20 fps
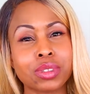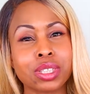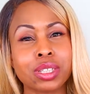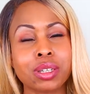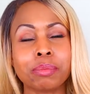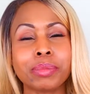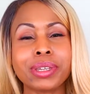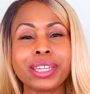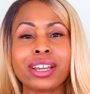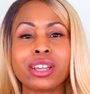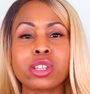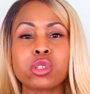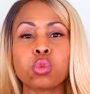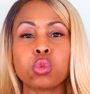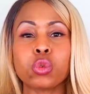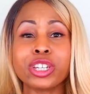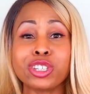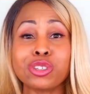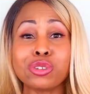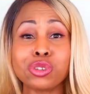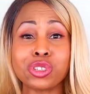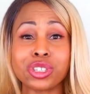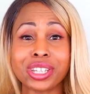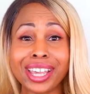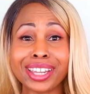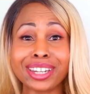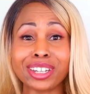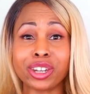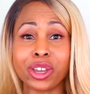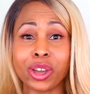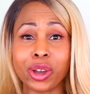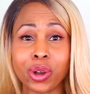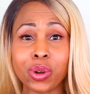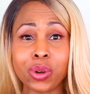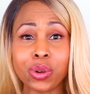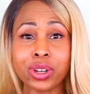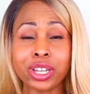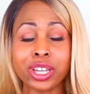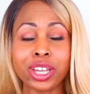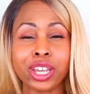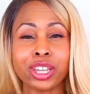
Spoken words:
Because when you say no,